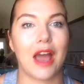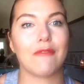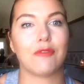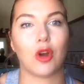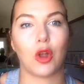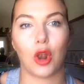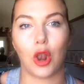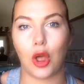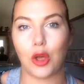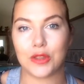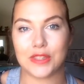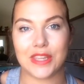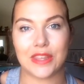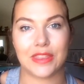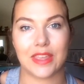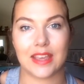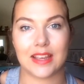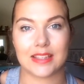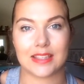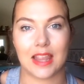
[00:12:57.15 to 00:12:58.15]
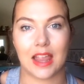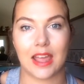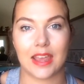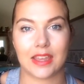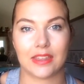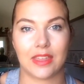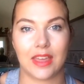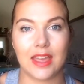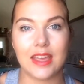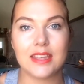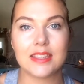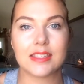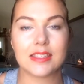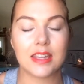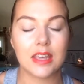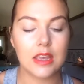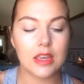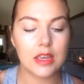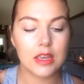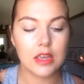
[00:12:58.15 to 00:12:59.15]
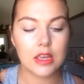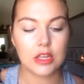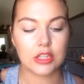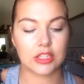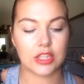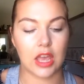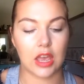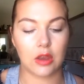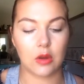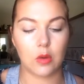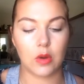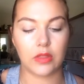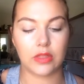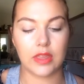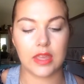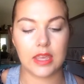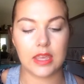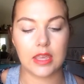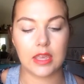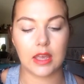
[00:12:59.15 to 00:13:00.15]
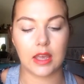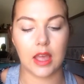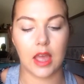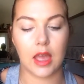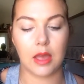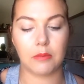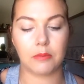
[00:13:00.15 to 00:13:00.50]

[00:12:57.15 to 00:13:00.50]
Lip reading: I've got lots of things like this. So the